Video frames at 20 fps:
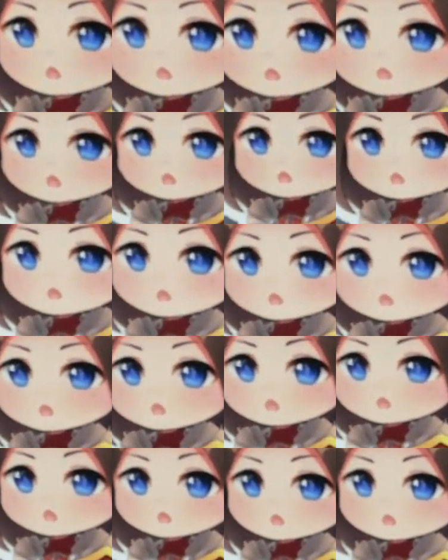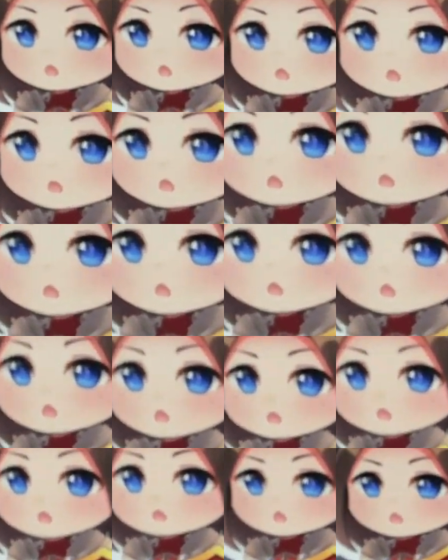I know that's kind of random,
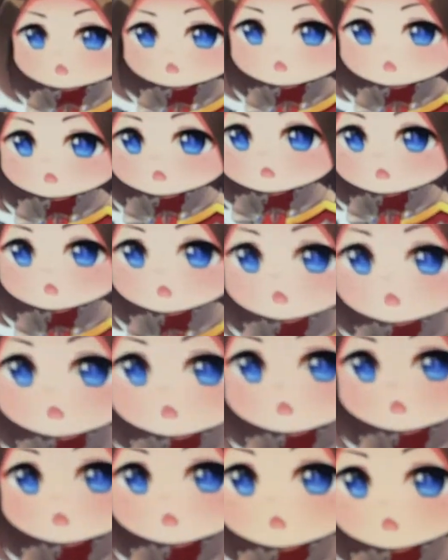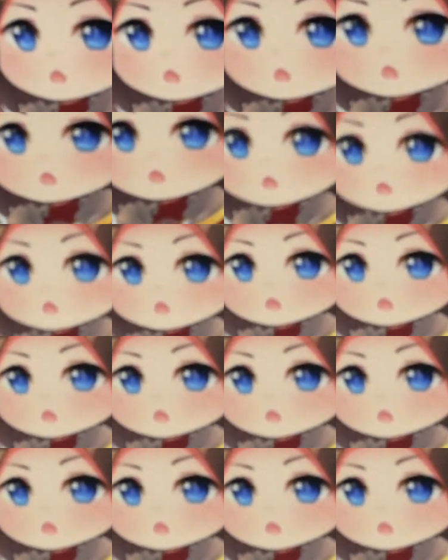but look at these.